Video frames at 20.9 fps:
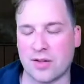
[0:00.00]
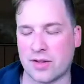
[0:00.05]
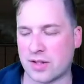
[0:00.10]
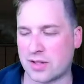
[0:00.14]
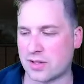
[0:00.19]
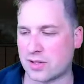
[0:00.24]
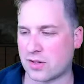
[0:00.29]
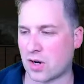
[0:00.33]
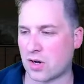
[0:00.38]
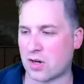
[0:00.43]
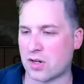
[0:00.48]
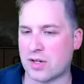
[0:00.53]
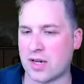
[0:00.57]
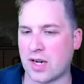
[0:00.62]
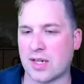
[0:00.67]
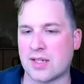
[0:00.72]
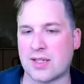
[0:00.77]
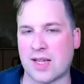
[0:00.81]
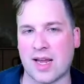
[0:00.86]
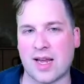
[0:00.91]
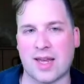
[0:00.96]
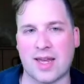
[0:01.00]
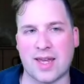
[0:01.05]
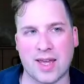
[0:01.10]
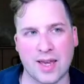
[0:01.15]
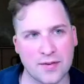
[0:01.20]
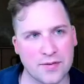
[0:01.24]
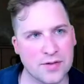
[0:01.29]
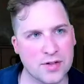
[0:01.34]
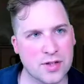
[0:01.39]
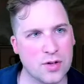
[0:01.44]
starter decks it
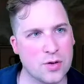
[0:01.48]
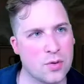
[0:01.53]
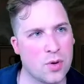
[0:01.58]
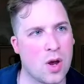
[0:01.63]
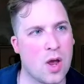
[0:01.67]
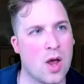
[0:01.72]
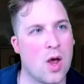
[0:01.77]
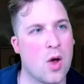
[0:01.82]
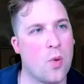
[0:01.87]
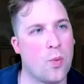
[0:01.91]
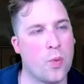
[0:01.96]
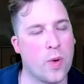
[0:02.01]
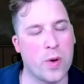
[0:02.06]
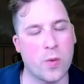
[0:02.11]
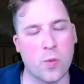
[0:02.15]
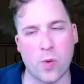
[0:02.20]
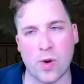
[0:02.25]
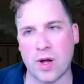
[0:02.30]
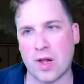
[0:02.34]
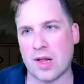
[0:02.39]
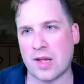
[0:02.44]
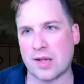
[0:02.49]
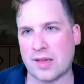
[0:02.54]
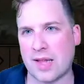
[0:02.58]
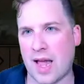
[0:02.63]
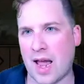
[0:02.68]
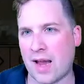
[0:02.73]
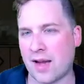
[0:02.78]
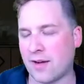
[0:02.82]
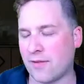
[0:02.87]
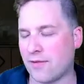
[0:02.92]
gives you. We will, at
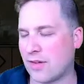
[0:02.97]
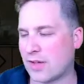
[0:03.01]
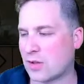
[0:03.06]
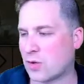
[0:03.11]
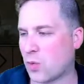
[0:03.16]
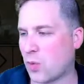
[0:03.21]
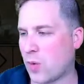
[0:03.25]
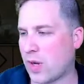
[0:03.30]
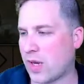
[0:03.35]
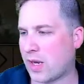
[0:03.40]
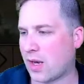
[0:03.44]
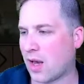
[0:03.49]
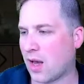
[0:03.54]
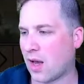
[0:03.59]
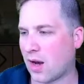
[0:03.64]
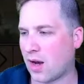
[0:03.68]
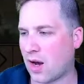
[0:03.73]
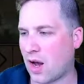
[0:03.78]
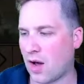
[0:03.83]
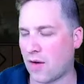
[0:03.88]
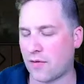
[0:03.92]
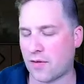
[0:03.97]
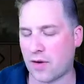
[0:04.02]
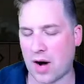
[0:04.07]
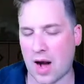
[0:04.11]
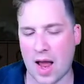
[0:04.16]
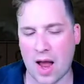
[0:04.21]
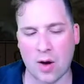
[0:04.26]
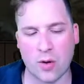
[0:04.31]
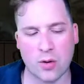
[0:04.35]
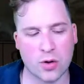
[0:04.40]
the end of this week, cover
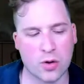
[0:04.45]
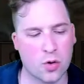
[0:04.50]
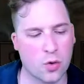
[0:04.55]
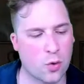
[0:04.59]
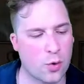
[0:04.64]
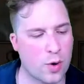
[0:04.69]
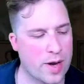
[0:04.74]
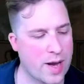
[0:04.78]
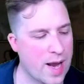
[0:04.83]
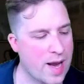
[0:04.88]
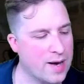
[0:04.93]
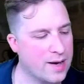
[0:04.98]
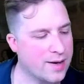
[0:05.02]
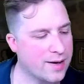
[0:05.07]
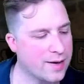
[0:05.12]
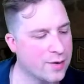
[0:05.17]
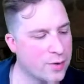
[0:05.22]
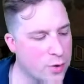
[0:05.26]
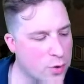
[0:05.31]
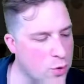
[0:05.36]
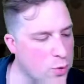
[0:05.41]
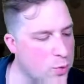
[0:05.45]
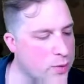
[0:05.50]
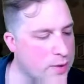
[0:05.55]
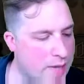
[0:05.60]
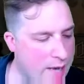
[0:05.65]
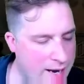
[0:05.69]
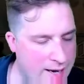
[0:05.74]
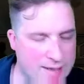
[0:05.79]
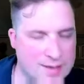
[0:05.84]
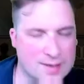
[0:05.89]
how to create new
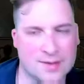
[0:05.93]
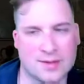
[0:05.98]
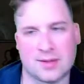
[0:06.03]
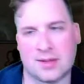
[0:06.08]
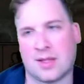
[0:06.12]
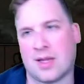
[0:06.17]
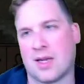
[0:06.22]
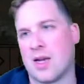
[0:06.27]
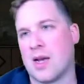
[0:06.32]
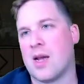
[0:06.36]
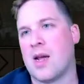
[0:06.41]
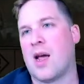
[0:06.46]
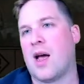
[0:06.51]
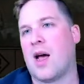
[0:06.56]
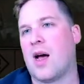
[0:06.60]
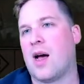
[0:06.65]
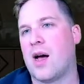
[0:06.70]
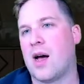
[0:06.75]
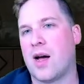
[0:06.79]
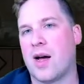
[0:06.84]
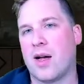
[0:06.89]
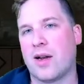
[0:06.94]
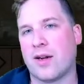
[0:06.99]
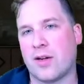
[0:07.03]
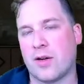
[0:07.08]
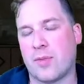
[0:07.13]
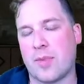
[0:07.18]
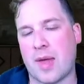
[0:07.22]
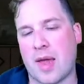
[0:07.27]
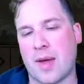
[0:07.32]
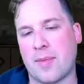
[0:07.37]
decks.
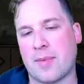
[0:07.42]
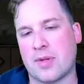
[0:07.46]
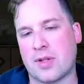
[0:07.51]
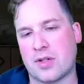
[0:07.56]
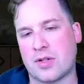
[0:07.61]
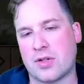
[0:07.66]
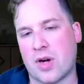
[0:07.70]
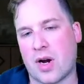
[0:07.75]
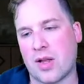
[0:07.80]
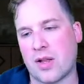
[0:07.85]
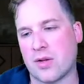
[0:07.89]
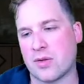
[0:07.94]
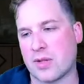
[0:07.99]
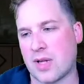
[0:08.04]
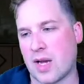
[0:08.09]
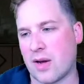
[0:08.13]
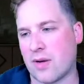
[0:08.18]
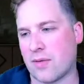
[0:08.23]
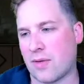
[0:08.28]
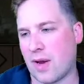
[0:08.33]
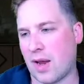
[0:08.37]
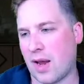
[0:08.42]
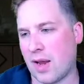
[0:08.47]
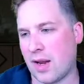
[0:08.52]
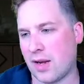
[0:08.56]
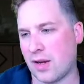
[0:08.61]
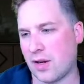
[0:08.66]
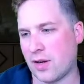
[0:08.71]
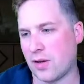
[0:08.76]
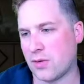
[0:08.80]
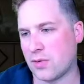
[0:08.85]
You'll be able to try those out
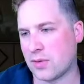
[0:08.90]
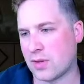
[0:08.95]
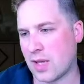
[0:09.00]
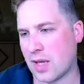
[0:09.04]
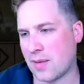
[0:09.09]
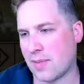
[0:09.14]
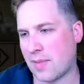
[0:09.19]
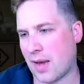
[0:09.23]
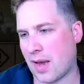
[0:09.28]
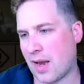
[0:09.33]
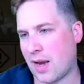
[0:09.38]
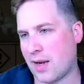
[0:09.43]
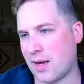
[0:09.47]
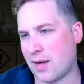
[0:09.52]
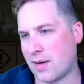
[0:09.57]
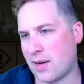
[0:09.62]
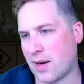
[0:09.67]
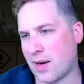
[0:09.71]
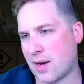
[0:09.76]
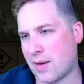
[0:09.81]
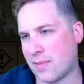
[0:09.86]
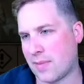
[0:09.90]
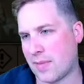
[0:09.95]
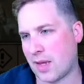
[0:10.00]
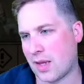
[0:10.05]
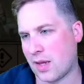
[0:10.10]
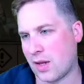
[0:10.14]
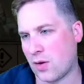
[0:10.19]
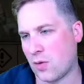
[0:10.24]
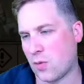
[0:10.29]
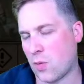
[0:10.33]
and use them at any time
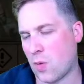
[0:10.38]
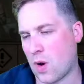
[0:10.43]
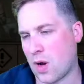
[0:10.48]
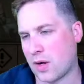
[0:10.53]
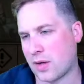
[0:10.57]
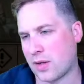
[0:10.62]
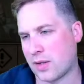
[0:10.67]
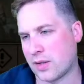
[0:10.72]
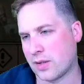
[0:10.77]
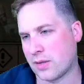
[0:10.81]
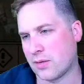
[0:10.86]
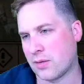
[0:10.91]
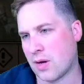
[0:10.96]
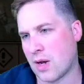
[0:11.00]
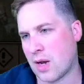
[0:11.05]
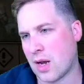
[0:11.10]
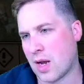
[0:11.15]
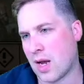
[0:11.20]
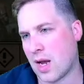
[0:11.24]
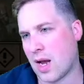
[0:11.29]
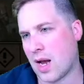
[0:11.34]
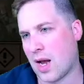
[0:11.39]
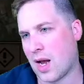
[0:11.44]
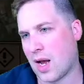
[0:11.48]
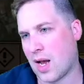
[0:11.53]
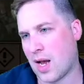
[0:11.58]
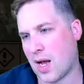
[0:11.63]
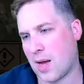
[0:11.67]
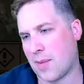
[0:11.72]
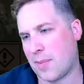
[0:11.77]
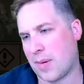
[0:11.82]
that you want to.
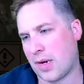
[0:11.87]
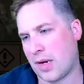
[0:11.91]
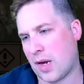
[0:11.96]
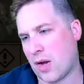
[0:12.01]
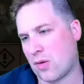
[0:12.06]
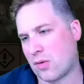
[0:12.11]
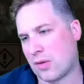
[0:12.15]
But note